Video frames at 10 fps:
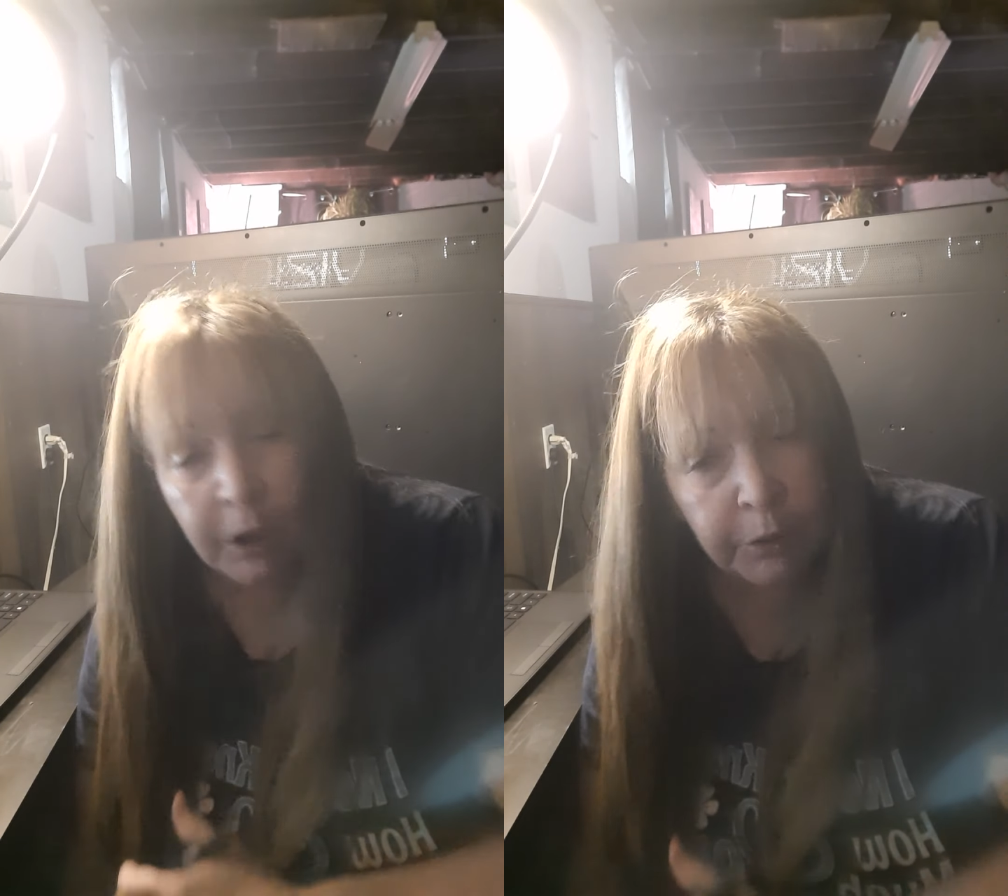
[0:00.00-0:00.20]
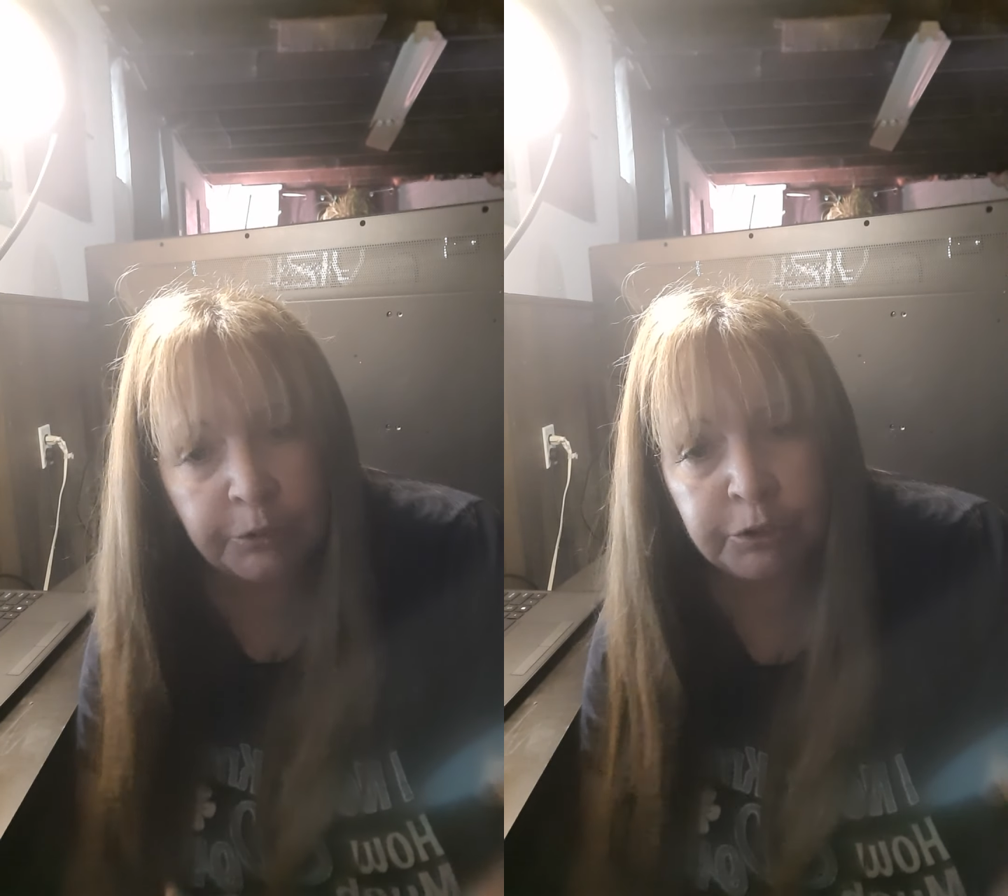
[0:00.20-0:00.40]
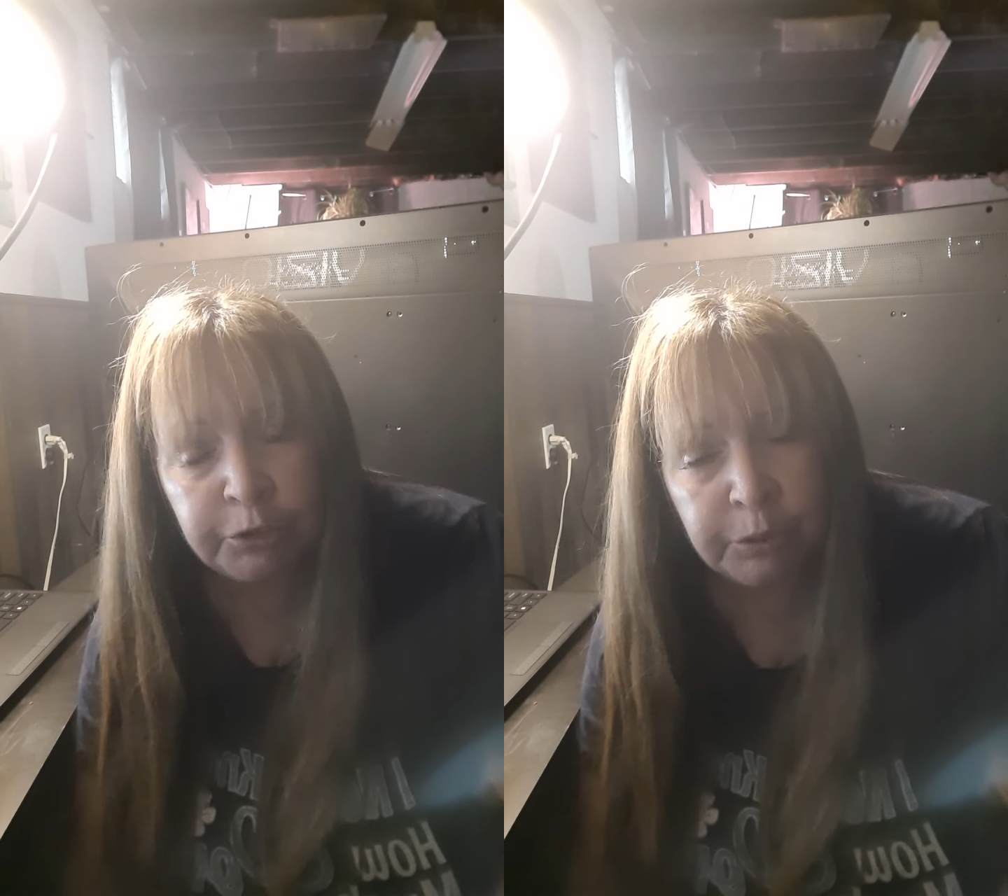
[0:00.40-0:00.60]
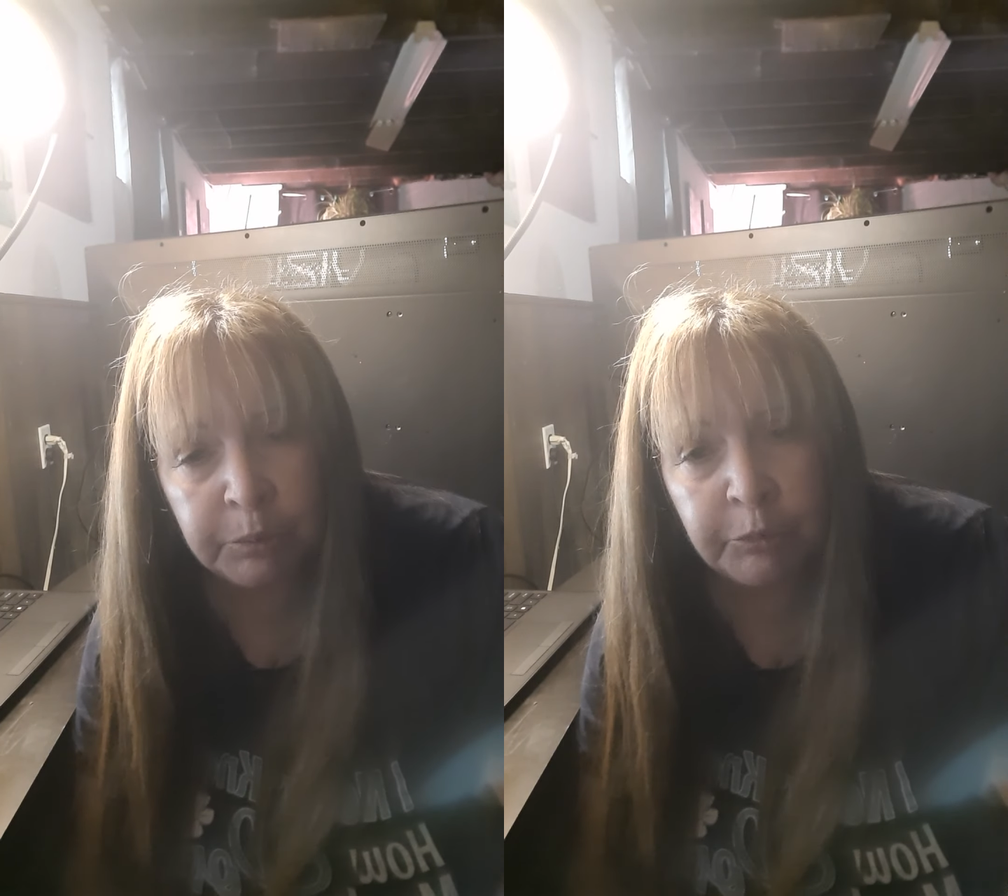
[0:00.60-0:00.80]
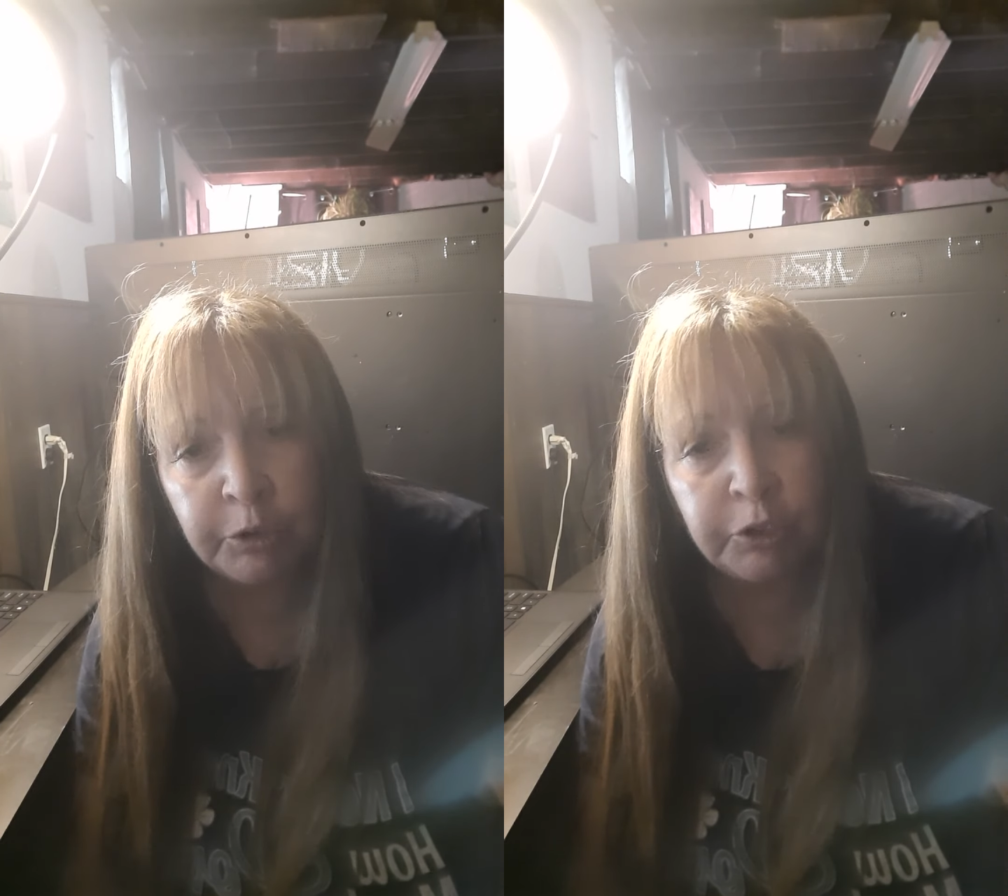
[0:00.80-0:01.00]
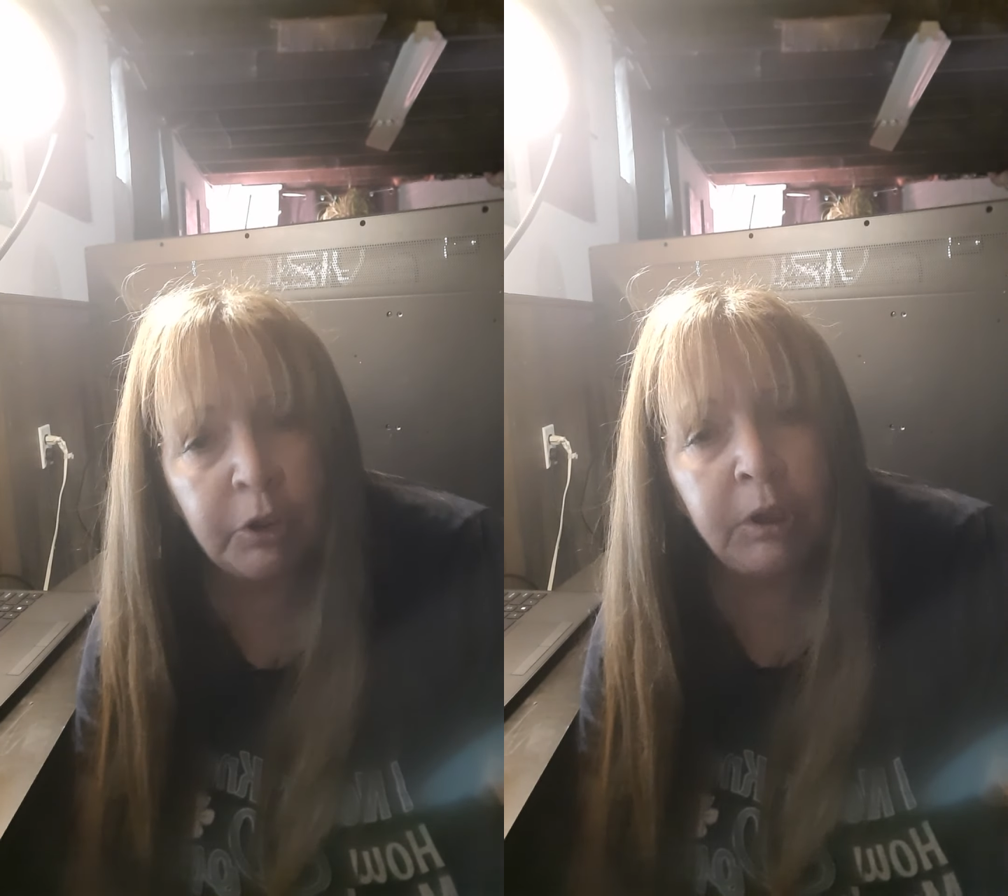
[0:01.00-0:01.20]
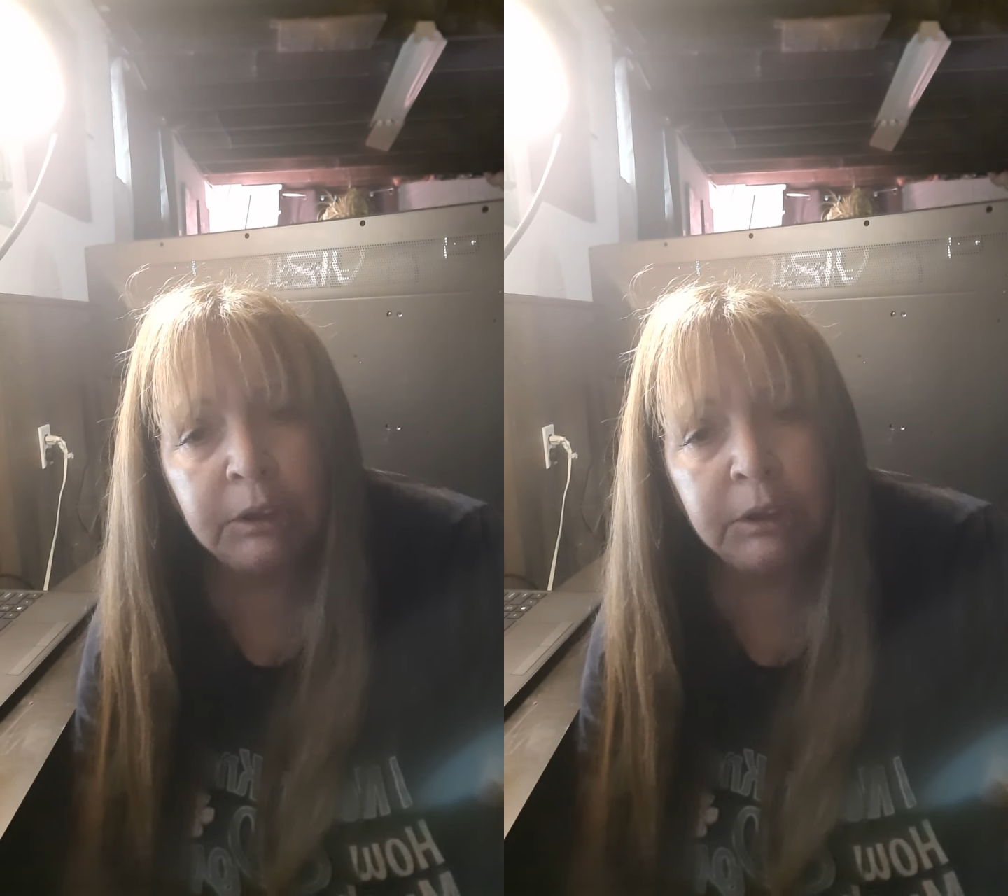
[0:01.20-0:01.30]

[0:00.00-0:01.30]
other streamers